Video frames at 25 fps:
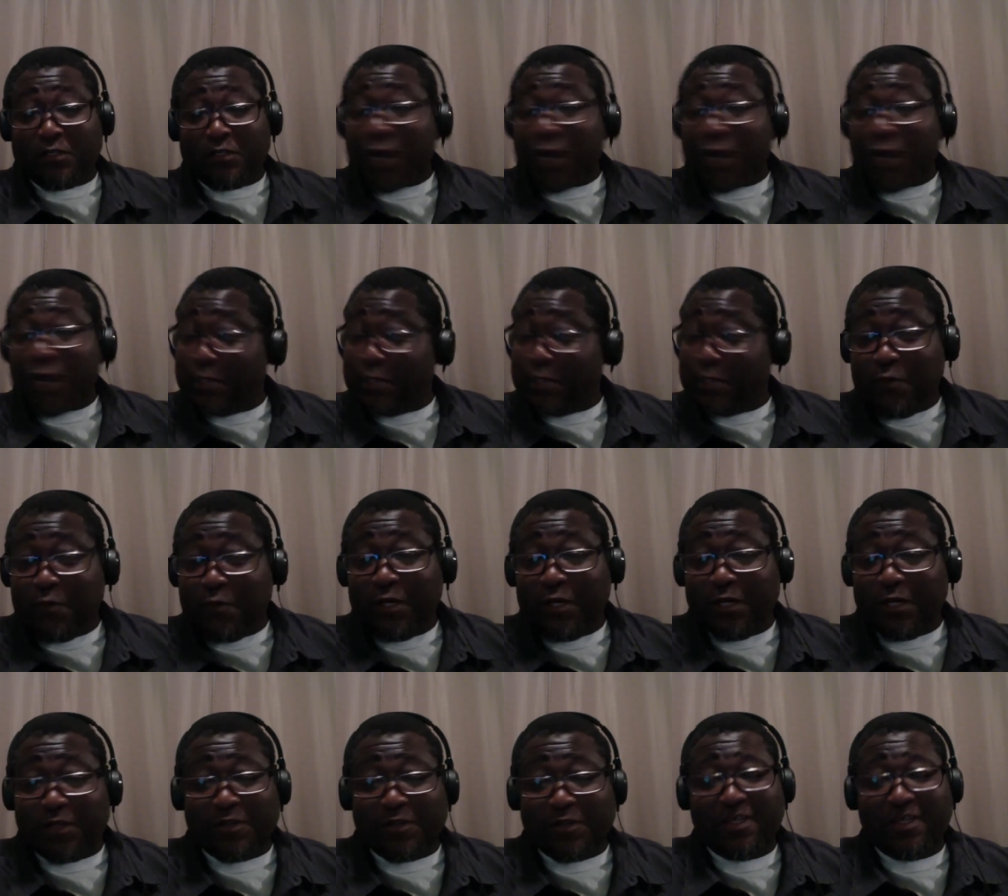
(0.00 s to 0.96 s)
Are you still with
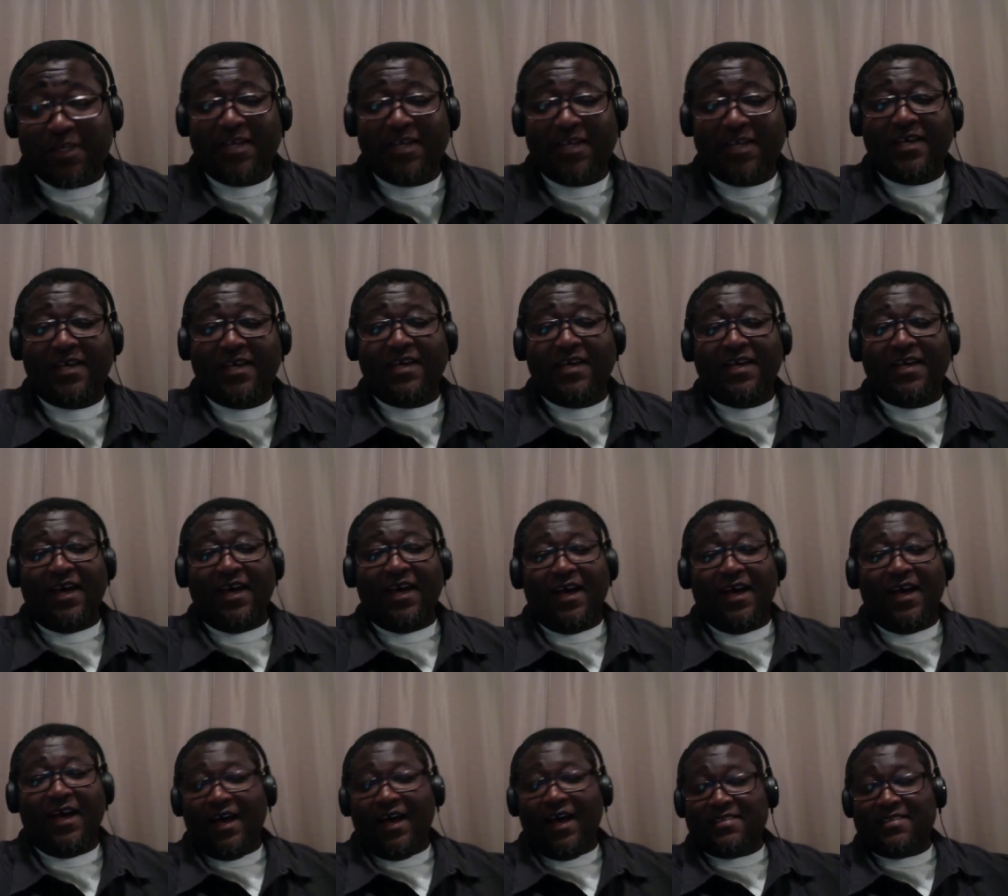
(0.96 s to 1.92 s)
us? Uh,
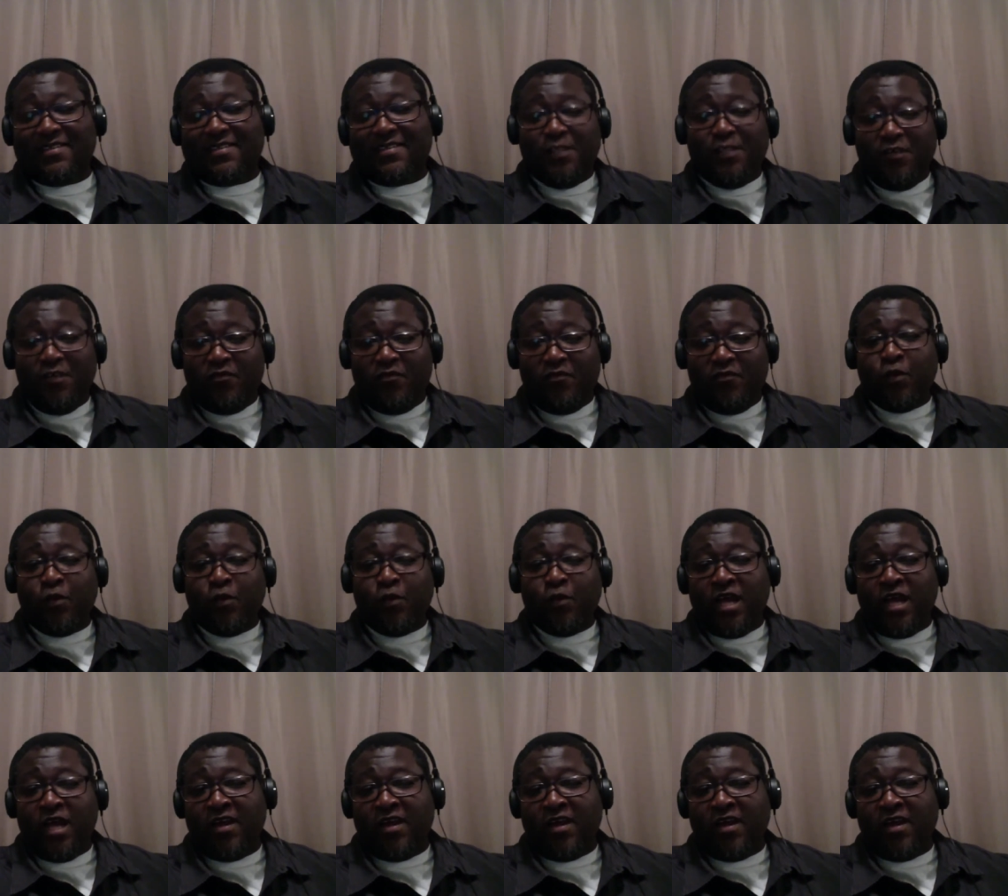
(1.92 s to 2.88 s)
I see a little viewer
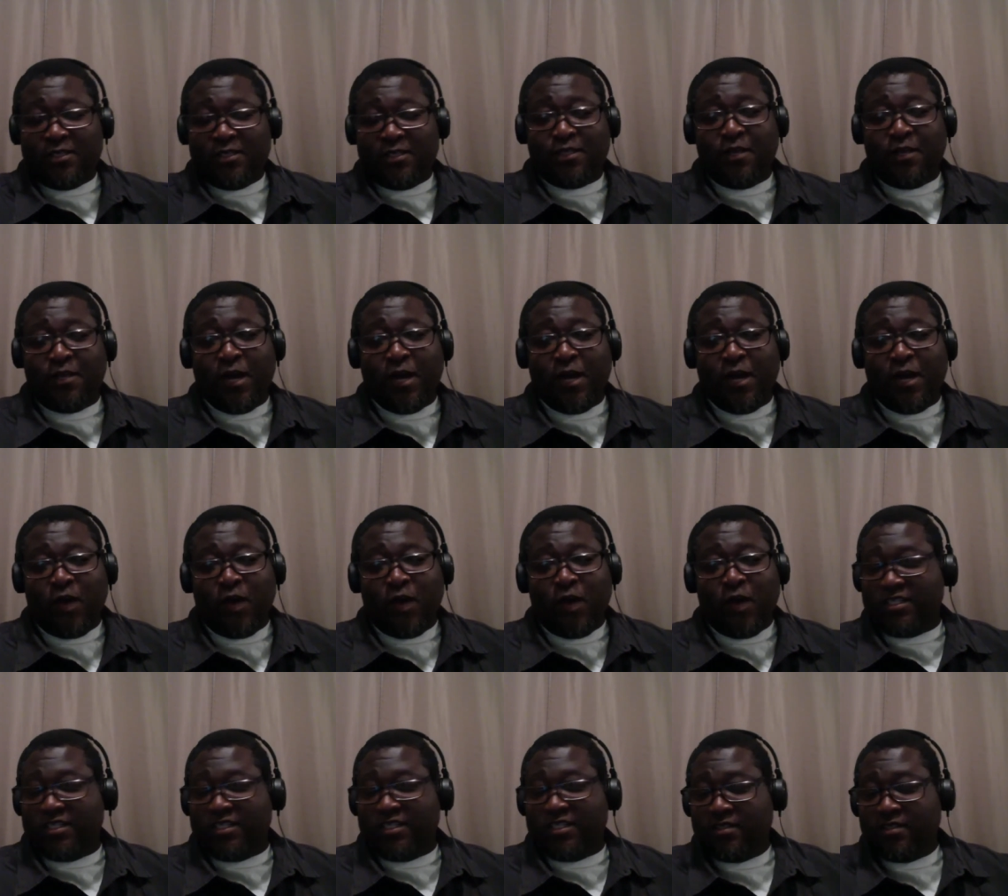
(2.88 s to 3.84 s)
down there, so somebody's
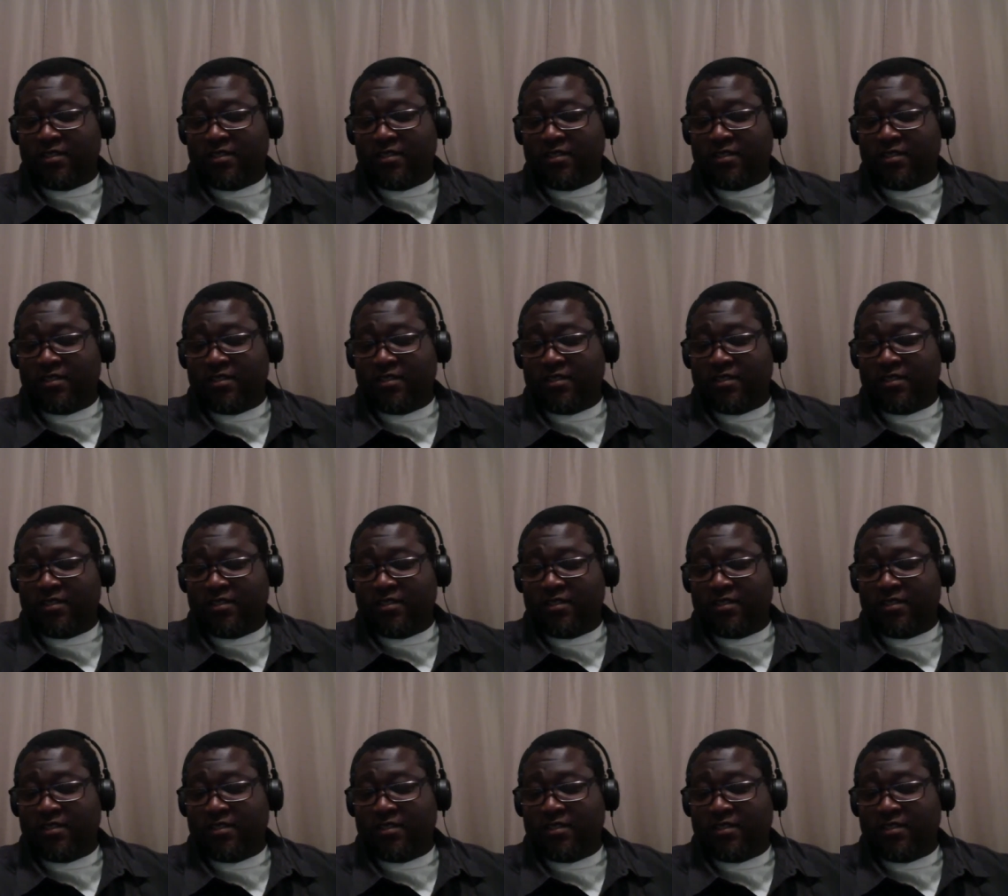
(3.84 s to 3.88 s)
watching.